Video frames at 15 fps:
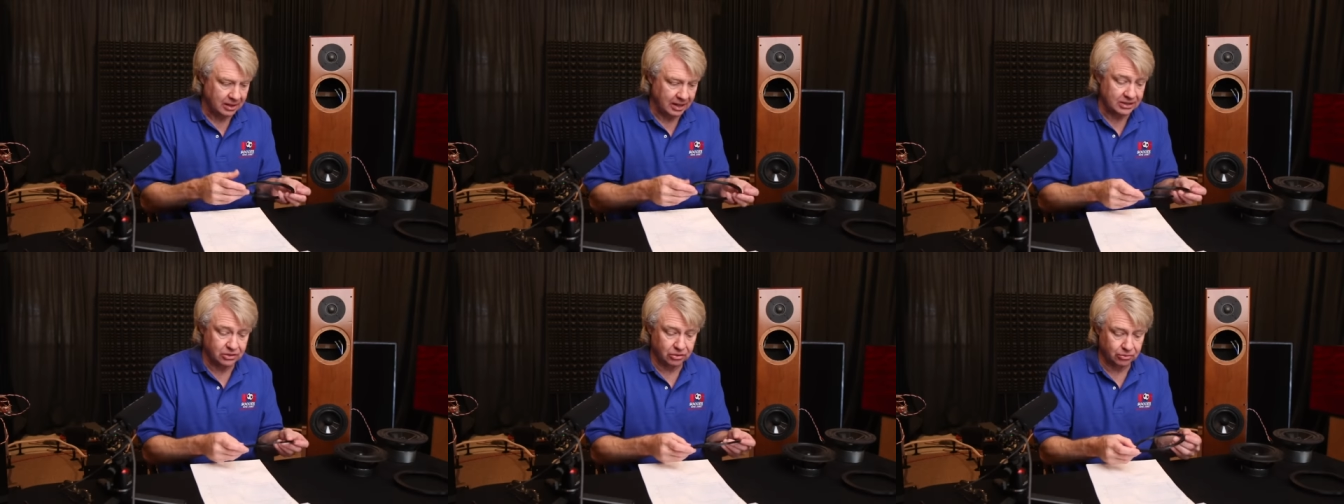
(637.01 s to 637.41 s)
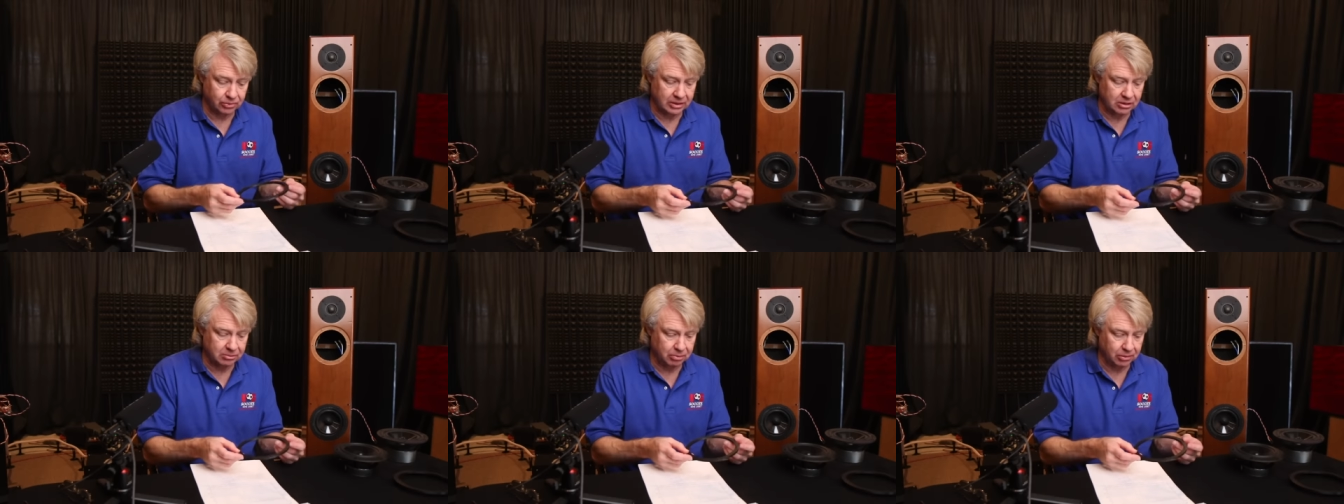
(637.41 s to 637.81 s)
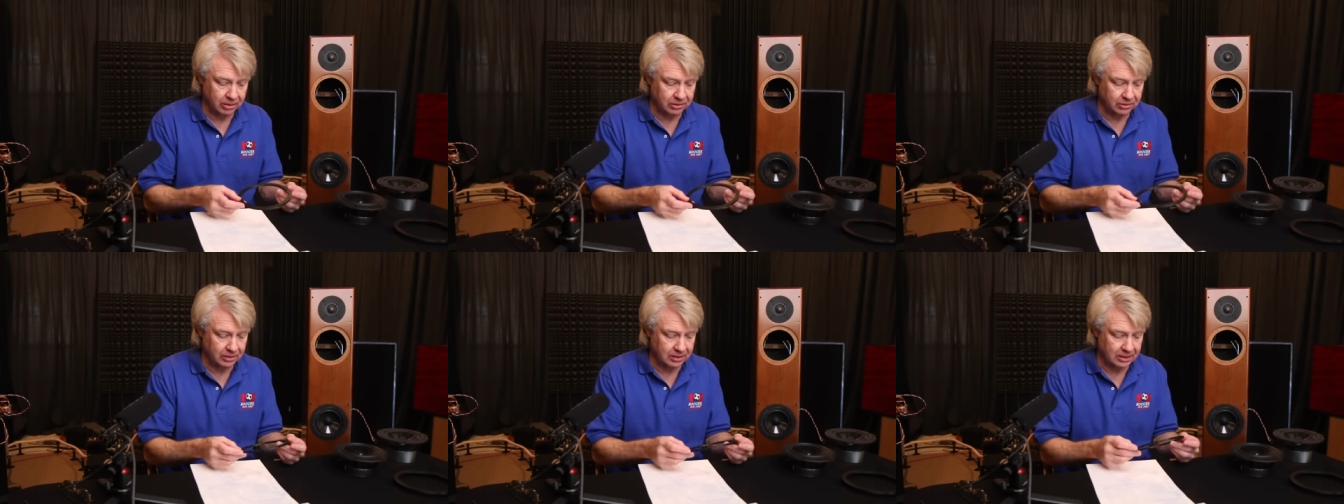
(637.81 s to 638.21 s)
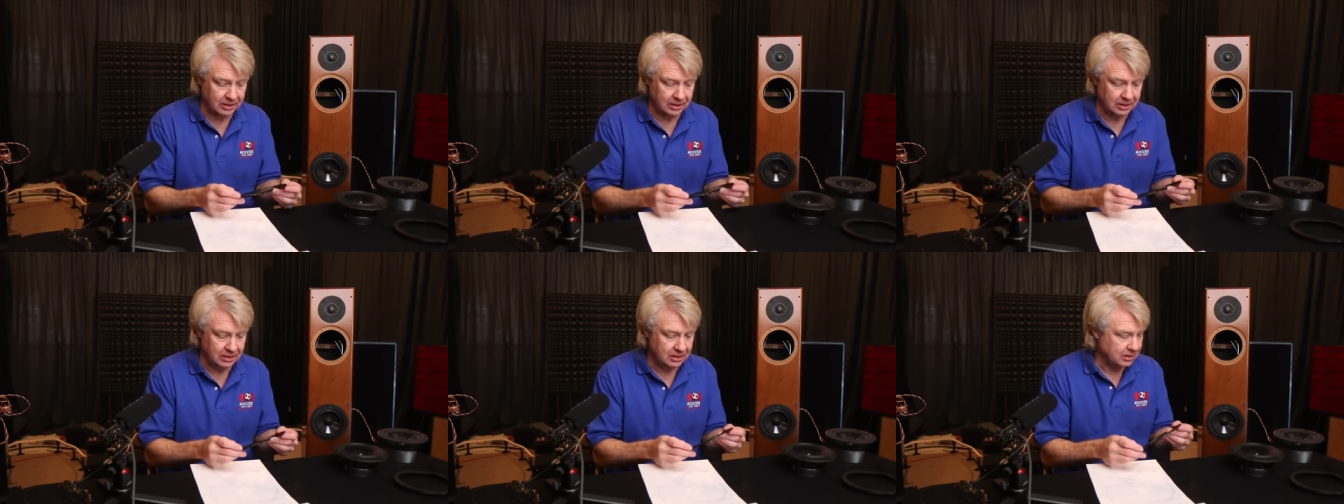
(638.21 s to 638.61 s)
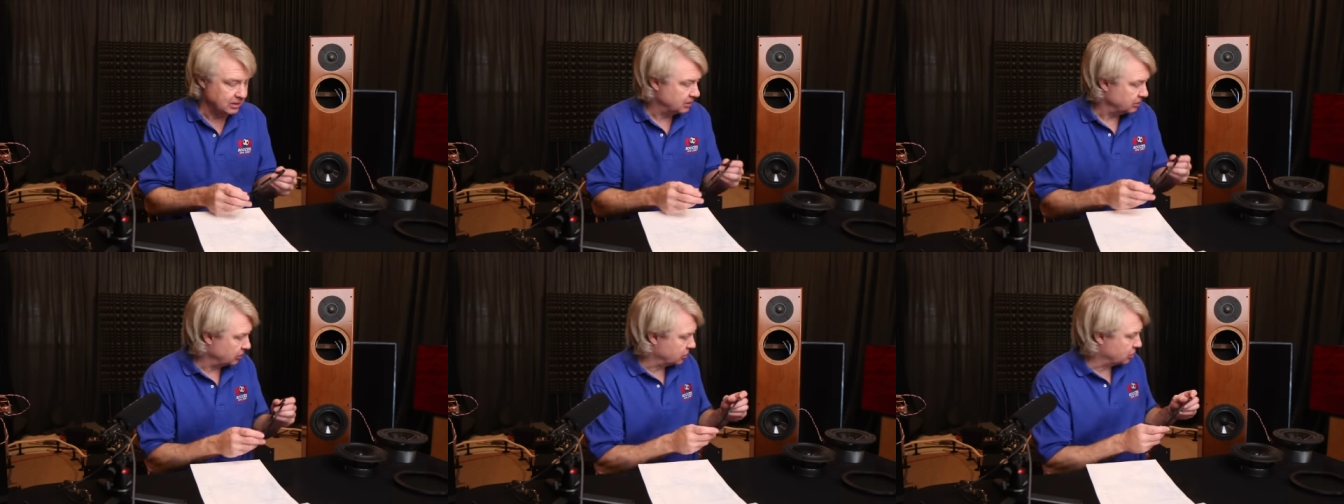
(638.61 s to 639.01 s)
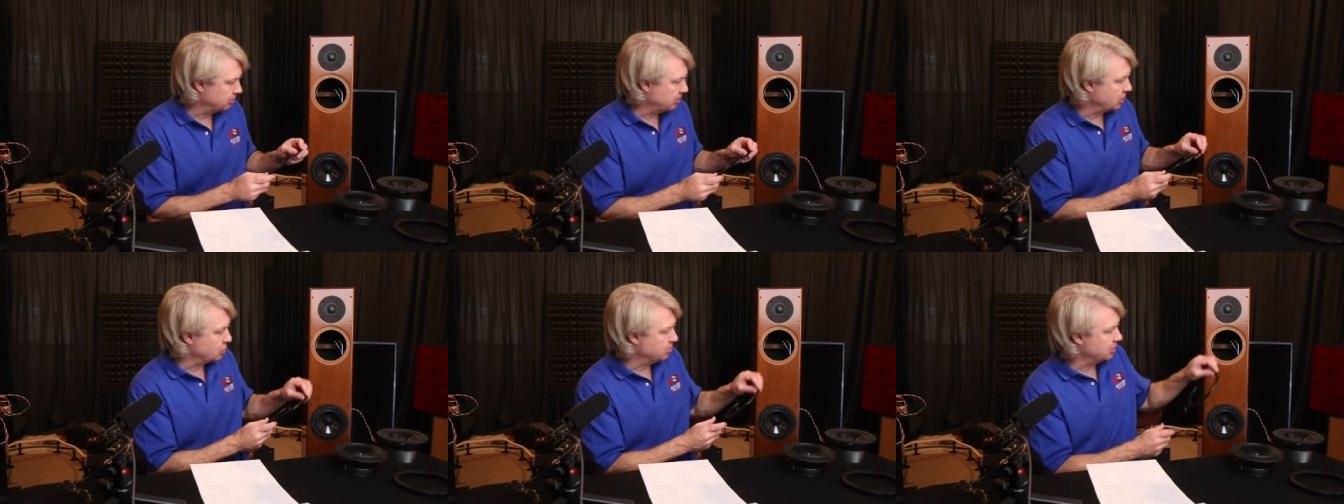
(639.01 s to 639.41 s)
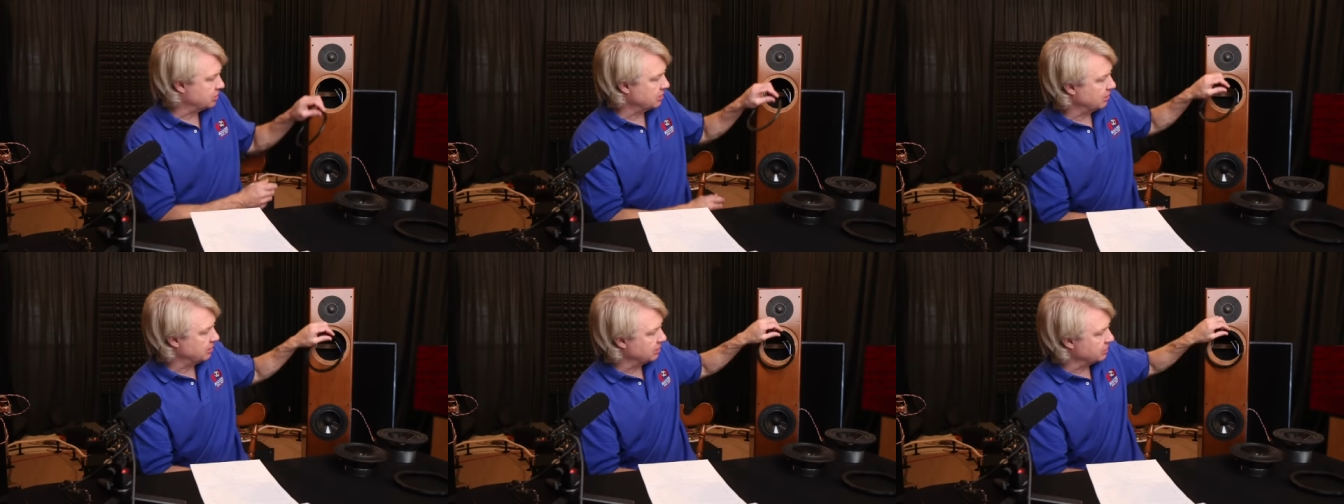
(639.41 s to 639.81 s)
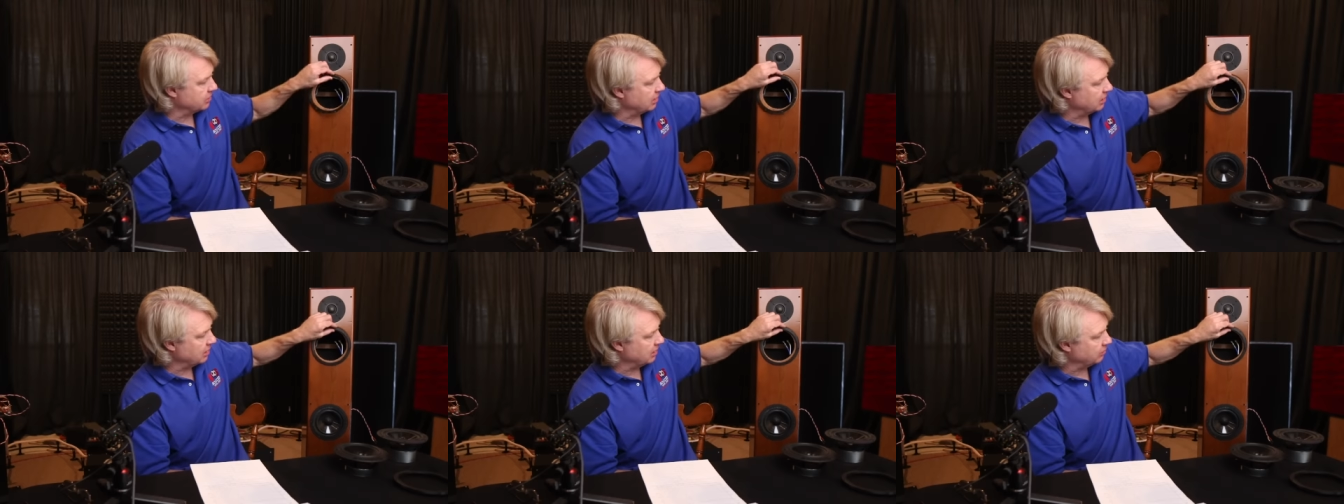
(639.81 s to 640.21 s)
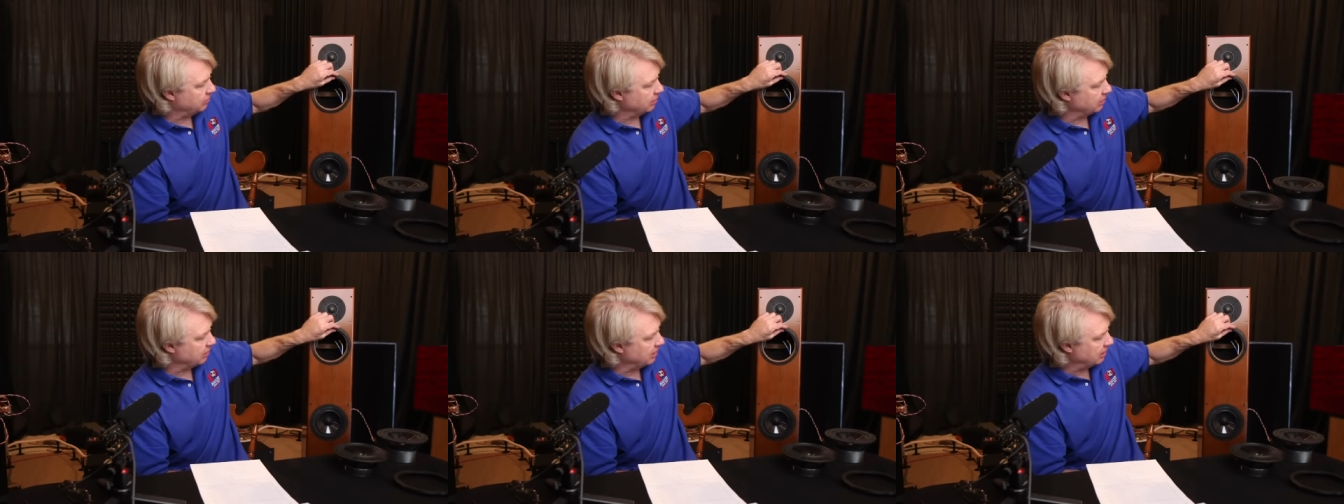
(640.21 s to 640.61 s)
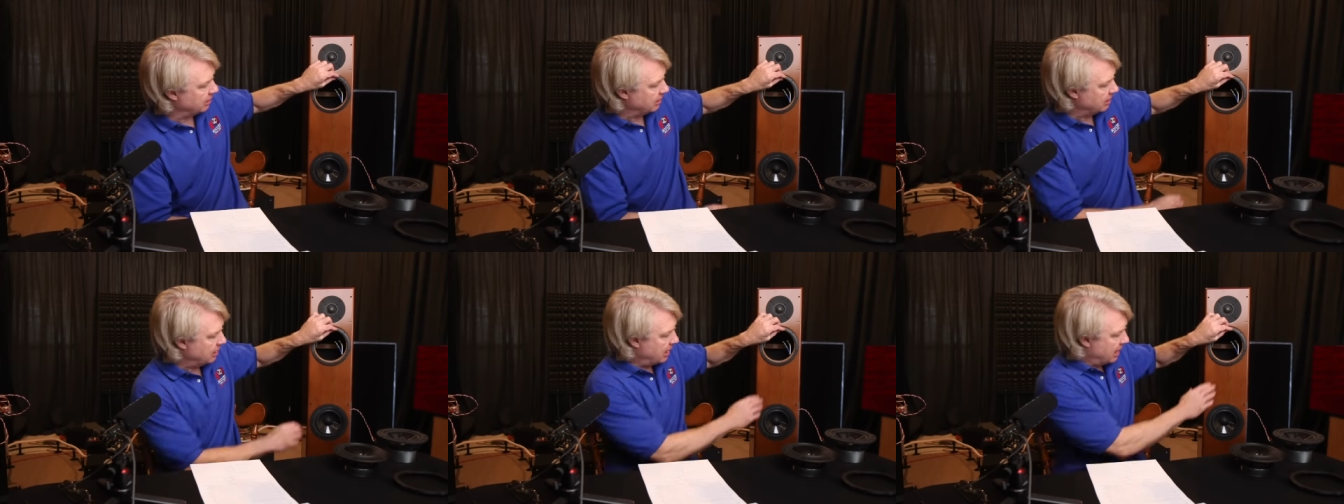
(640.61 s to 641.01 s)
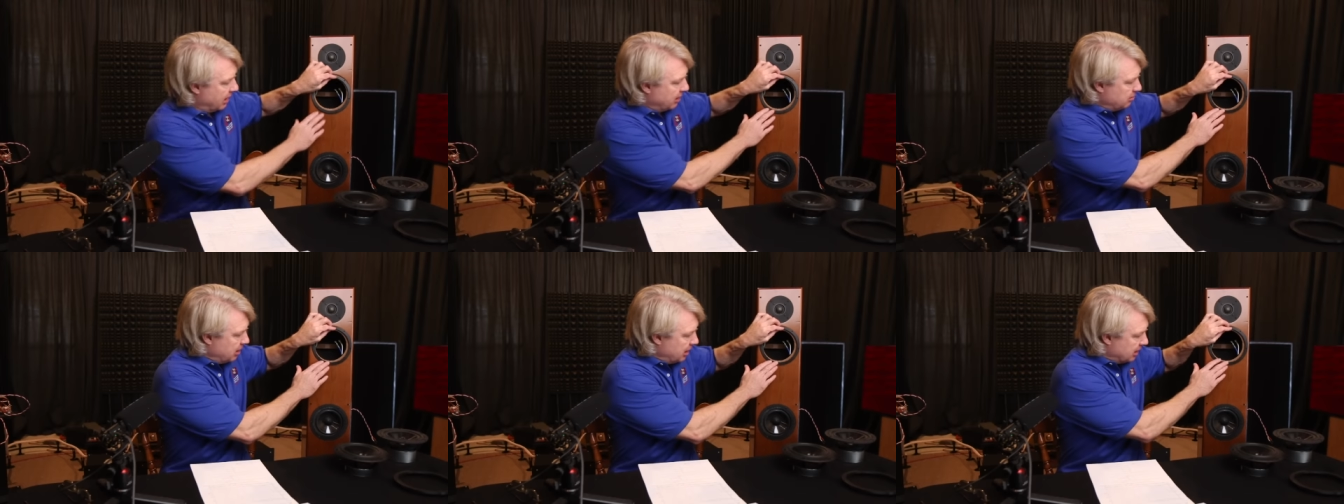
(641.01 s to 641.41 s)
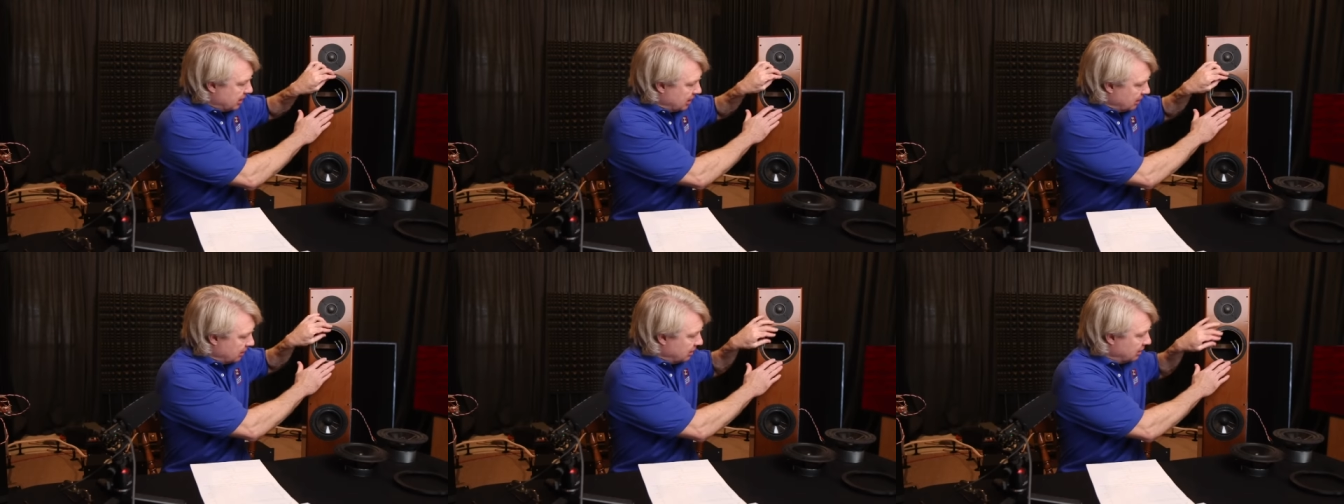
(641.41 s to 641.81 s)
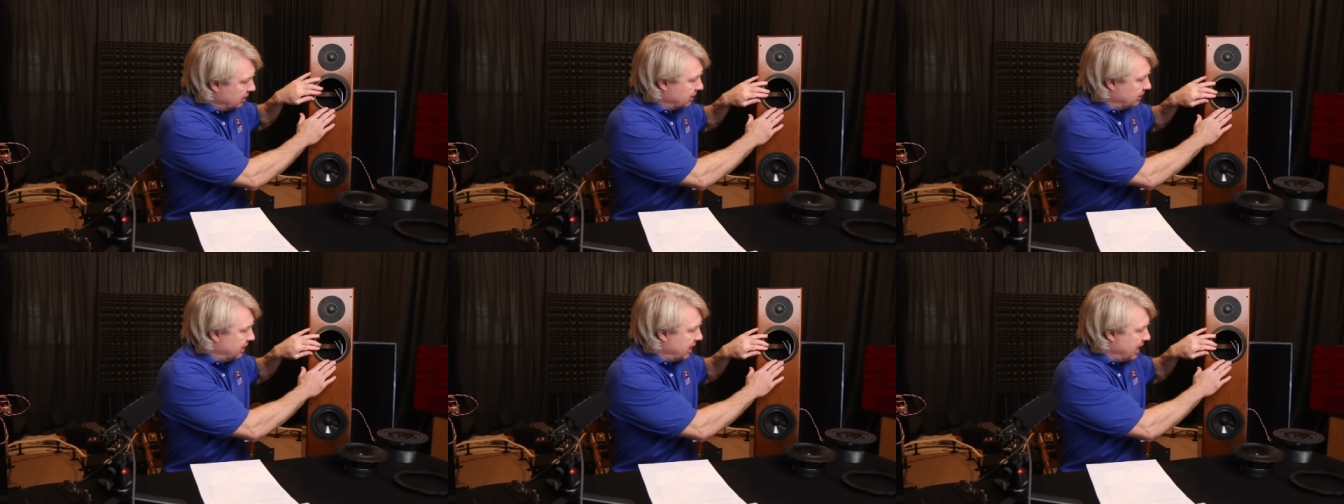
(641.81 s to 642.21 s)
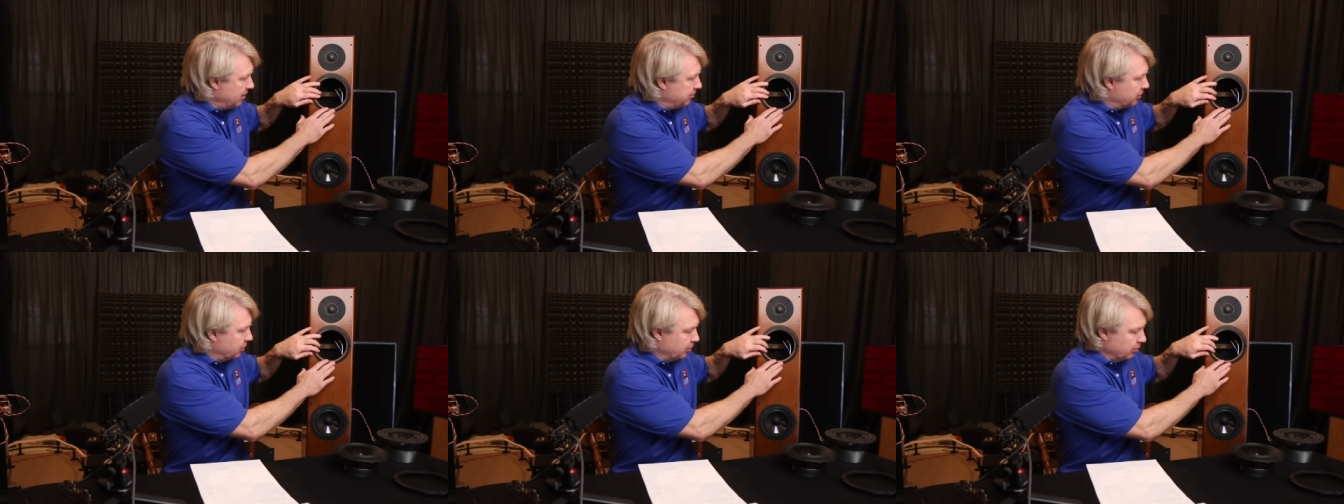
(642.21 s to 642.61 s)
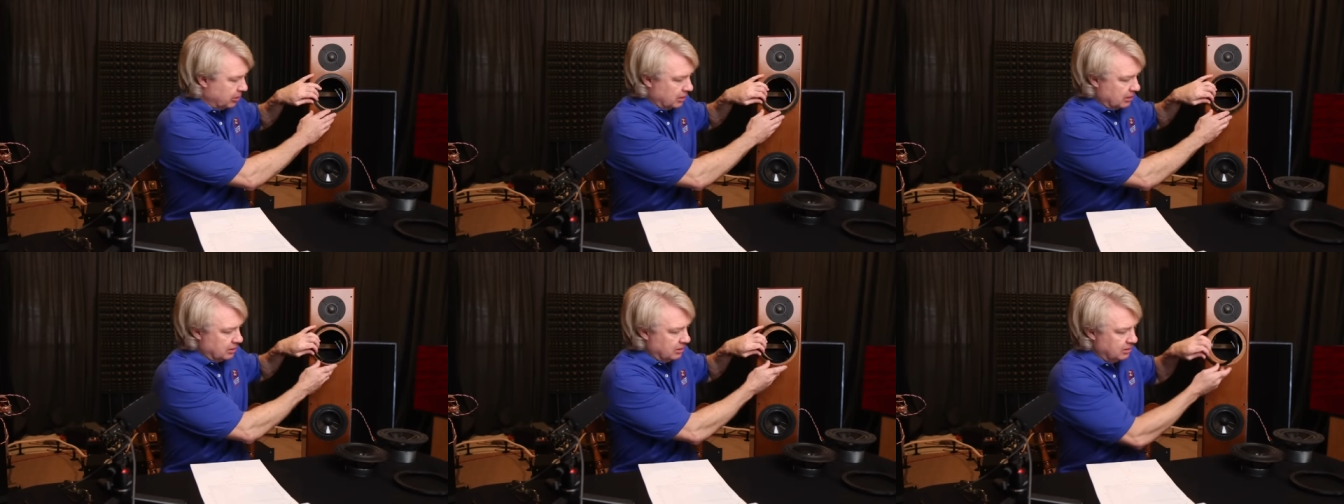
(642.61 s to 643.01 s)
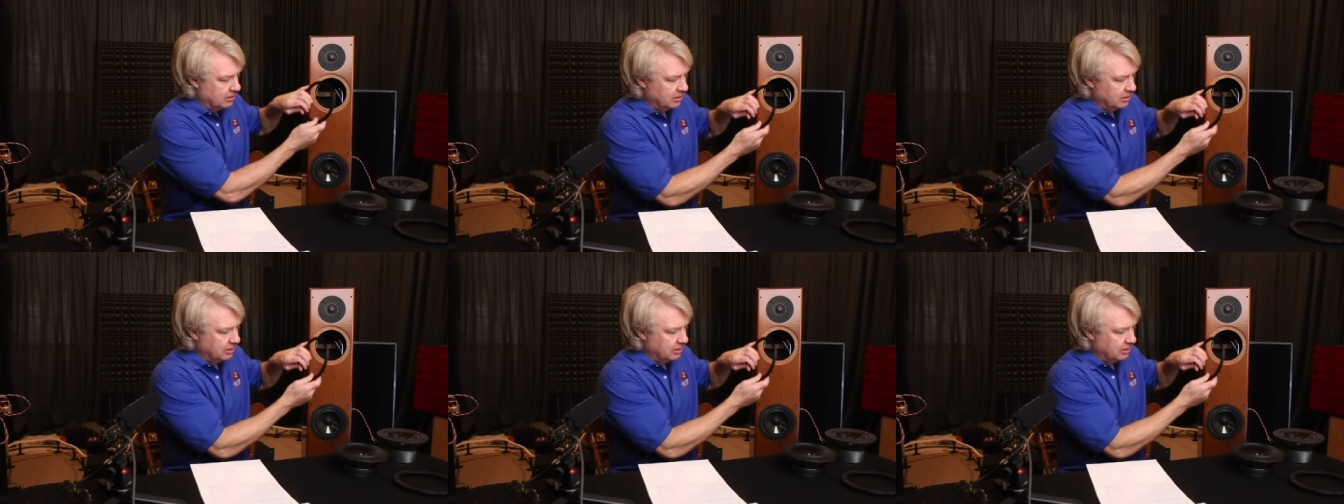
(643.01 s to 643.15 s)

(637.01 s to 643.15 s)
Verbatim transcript: has a 3D printer and he took some measurements on this thing and figured out how to make a little adapter ring